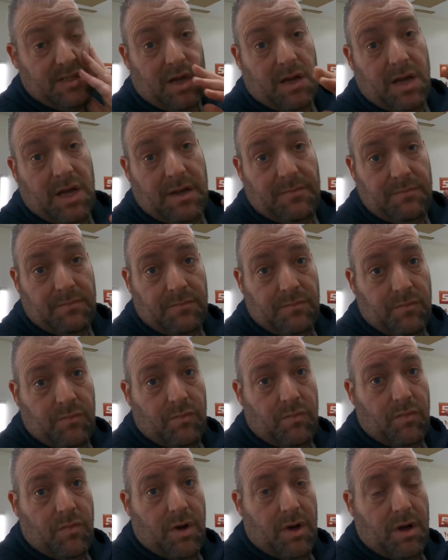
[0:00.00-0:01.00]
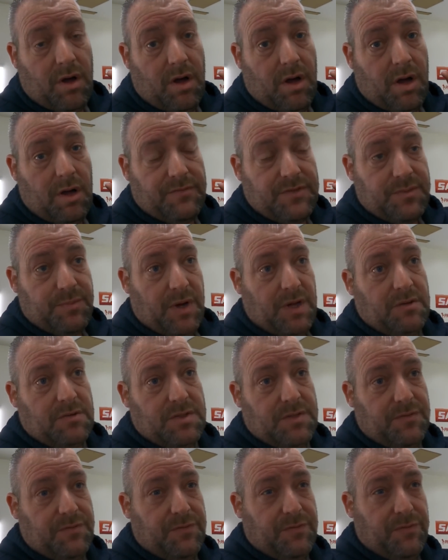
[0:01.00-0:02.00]
I've
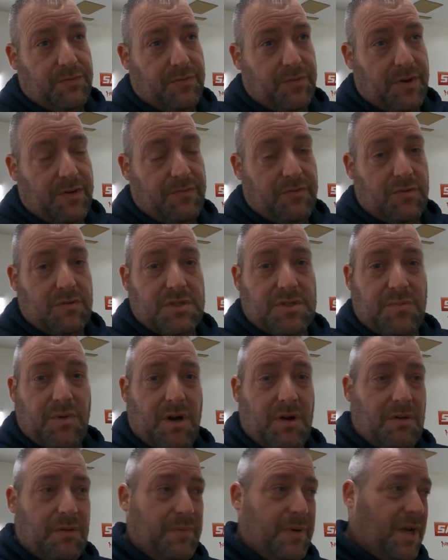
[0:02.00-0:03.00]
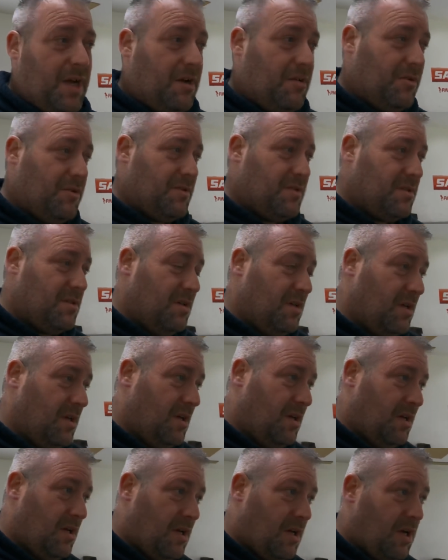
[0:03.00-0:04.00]
spoke to 3 or 4 smart repairers
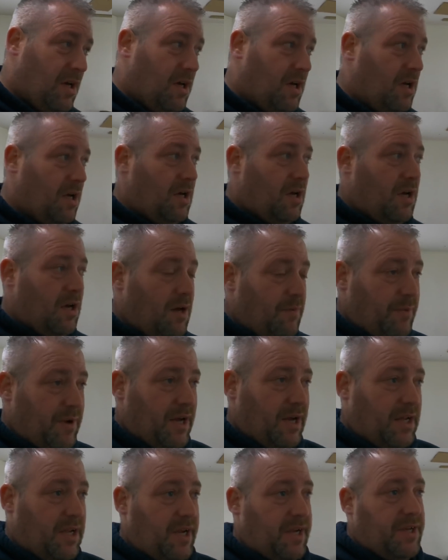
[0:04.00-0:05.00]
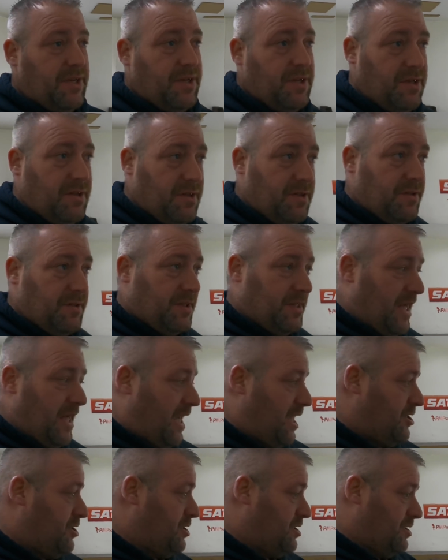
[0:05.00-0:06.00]
about getting the
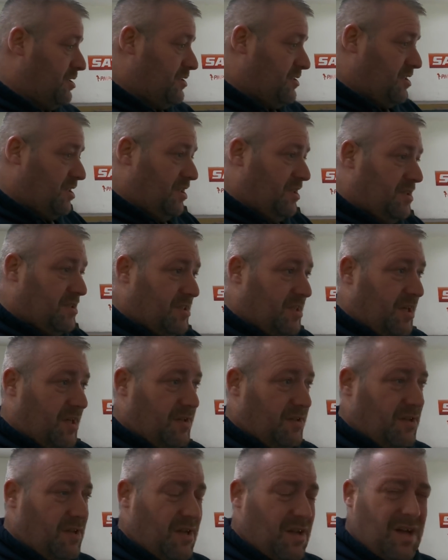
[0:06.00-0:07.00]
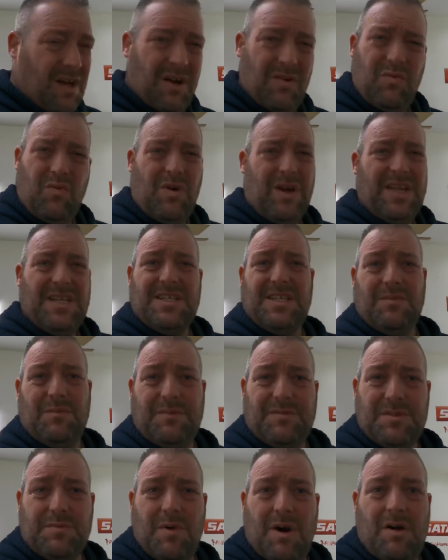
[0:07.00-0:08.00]
dash and the seats done. And what is it
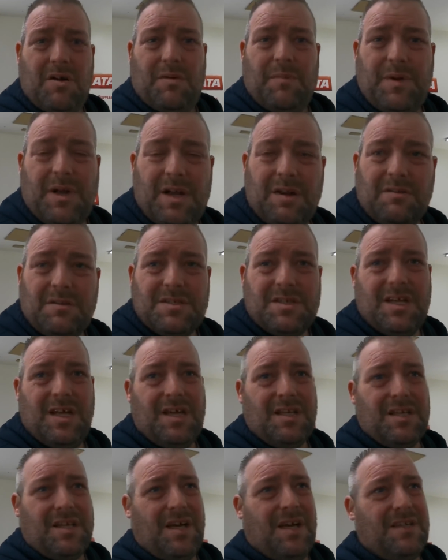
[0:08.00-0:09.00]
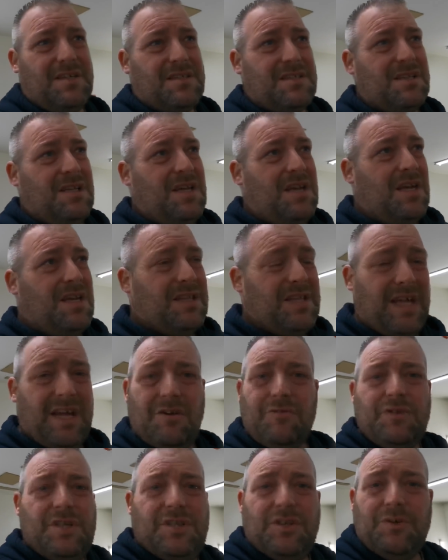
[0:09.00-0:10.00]
with smart repairers nowadays? They
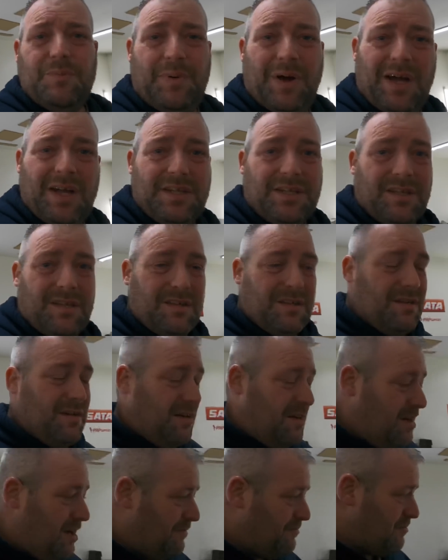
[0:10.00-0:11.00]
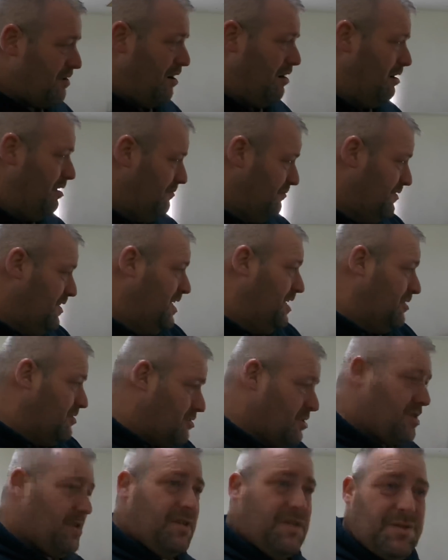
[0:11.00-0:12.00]
only do paint. I've
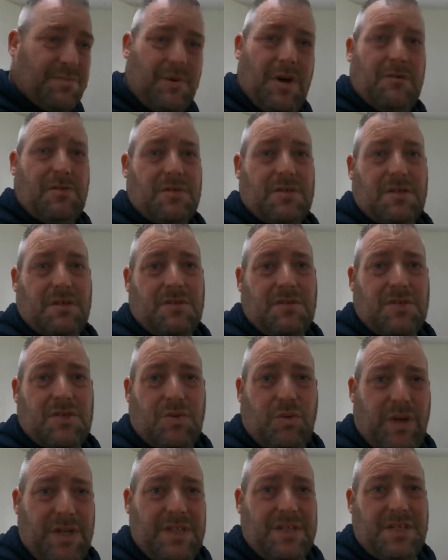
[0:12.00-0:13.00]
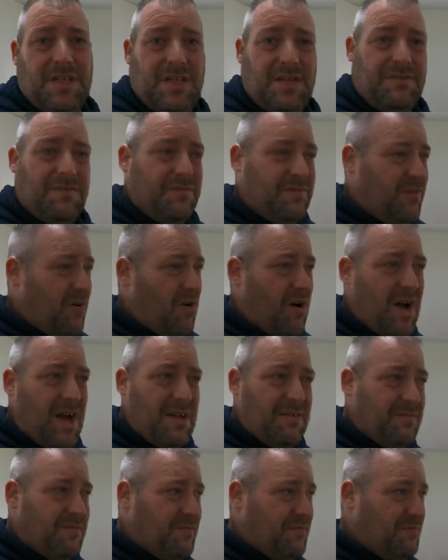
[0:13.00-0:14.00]
literally spoke to
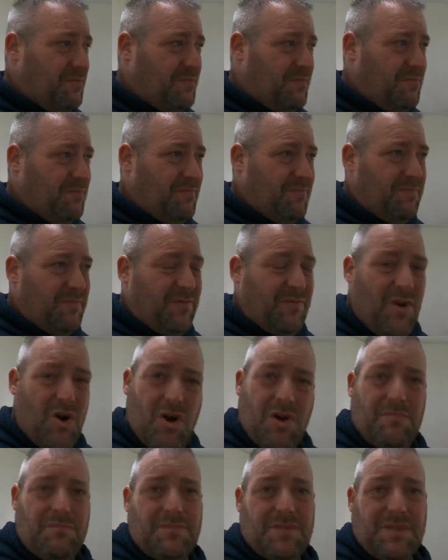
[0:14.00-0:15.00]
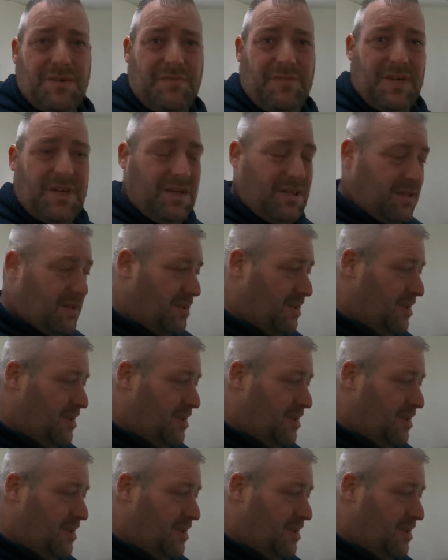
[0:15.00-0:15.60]
25 firms, I think.